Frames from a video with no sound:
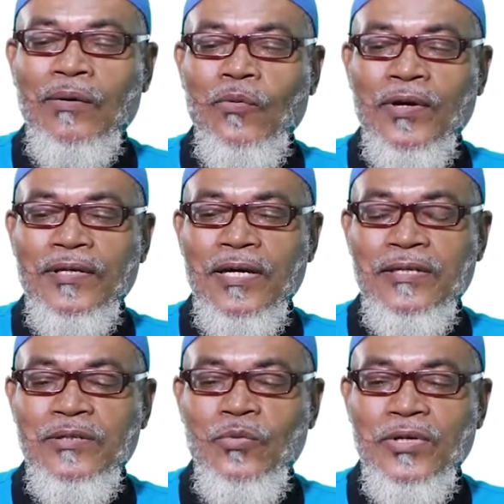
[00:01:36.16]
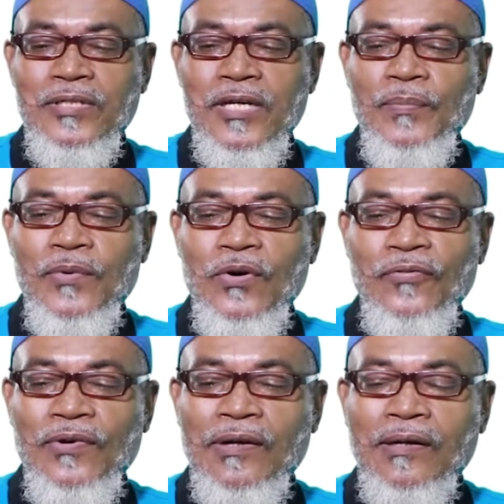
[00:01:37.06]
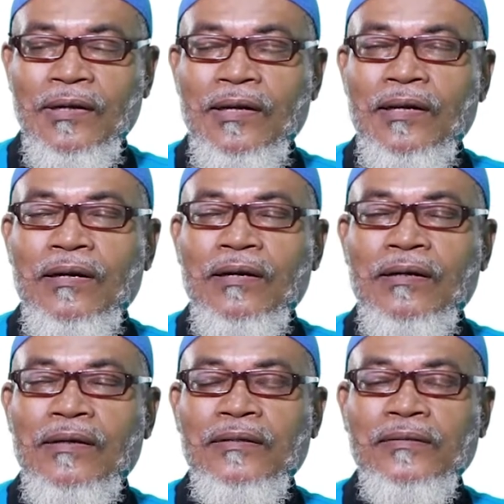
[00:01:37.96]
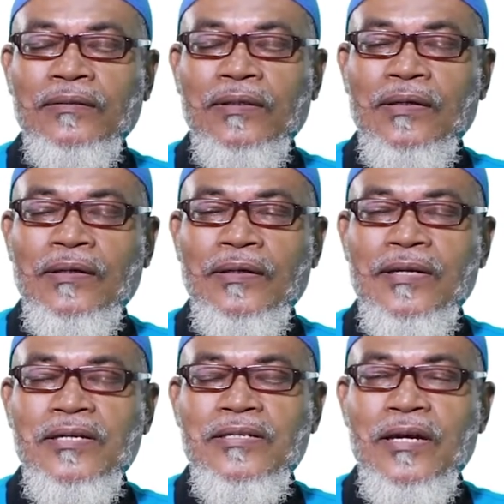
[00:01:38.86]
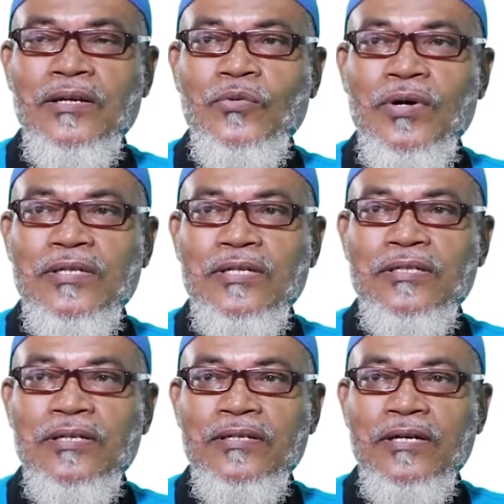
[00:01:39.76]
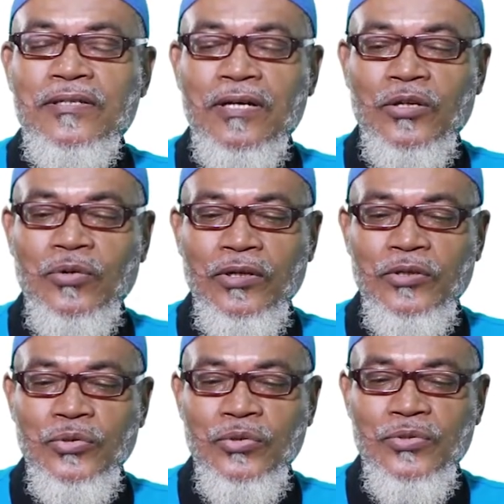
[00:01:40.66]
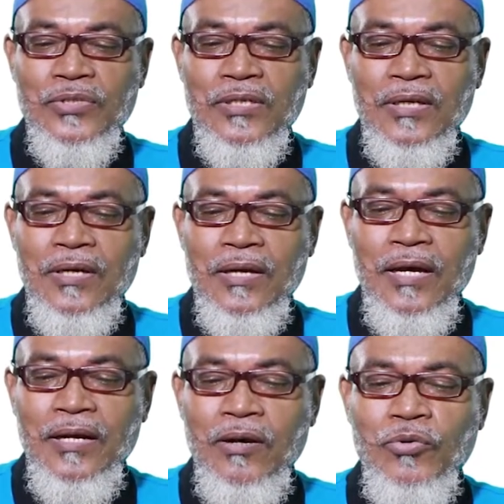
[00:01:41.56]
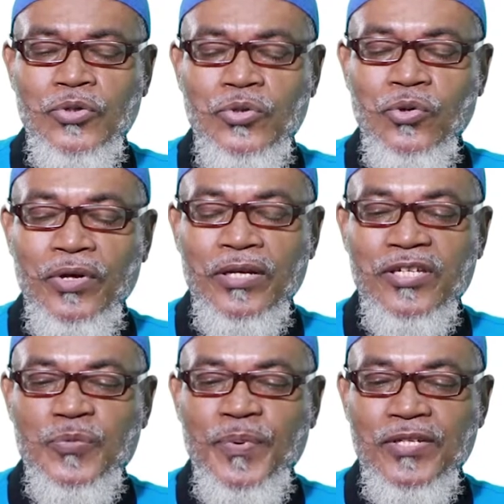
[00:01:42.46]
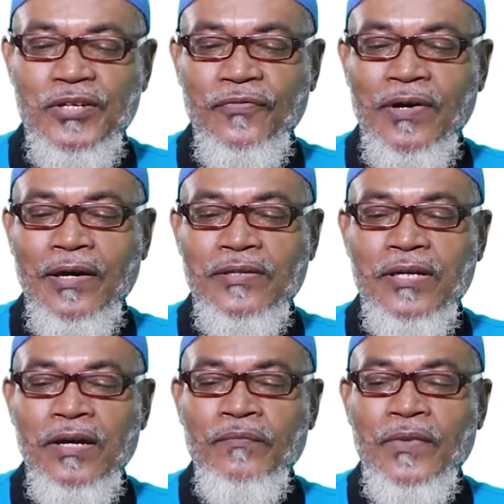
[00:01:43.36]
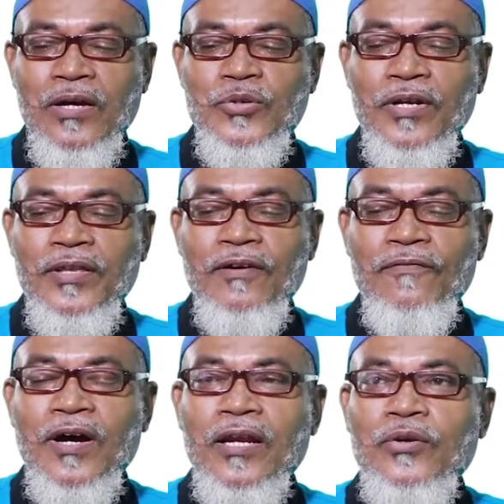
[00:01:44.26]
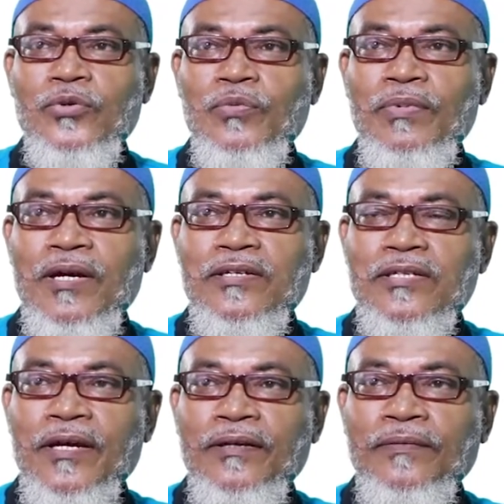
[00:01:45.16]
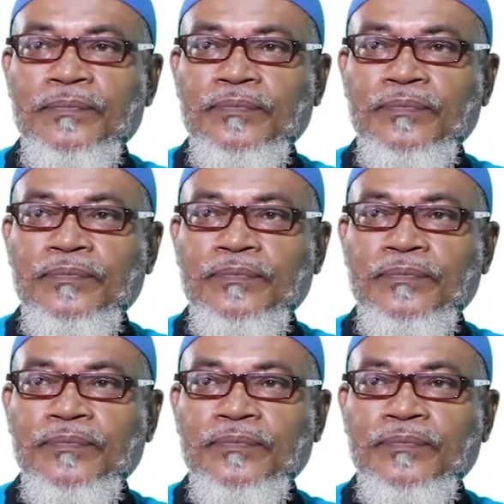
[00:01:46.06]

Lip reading: what type of data it intends actually to use, and also it specifies actually the value to be assigned.